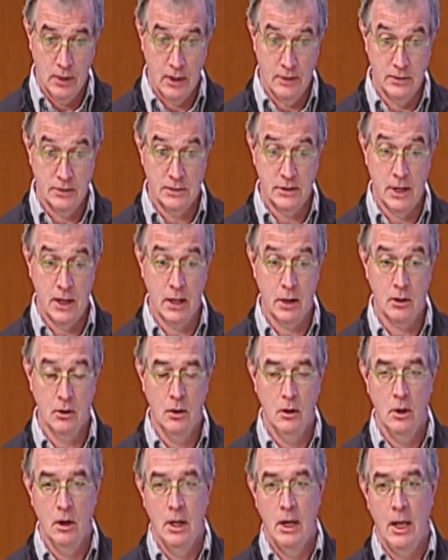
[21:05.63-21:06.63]
and saying,
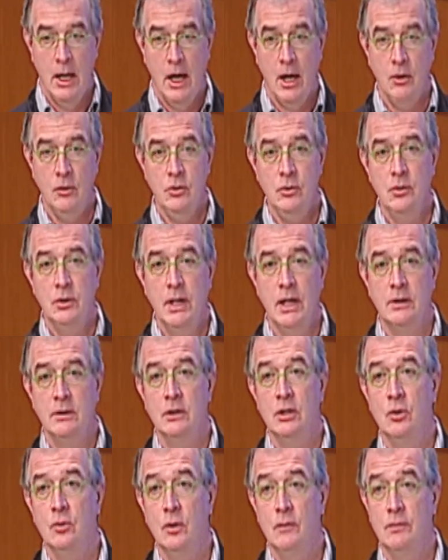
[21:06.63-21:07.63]
how do you get
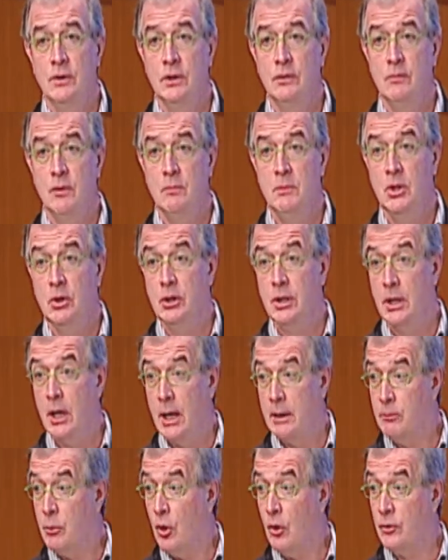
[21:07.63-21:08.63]
the equivalent of a million
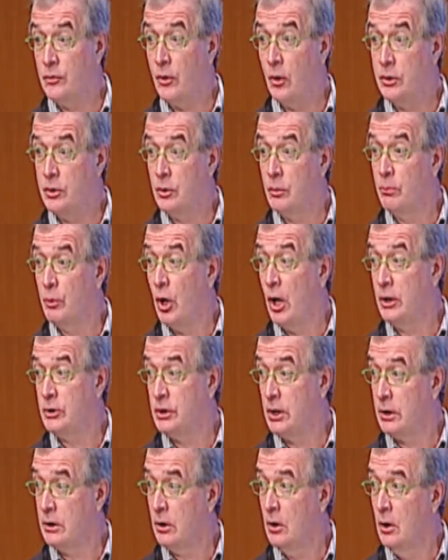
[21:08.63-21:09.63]
eyeballs on your
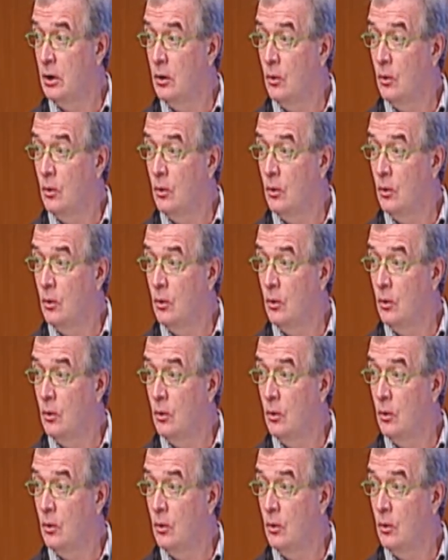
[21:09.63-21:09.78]
project?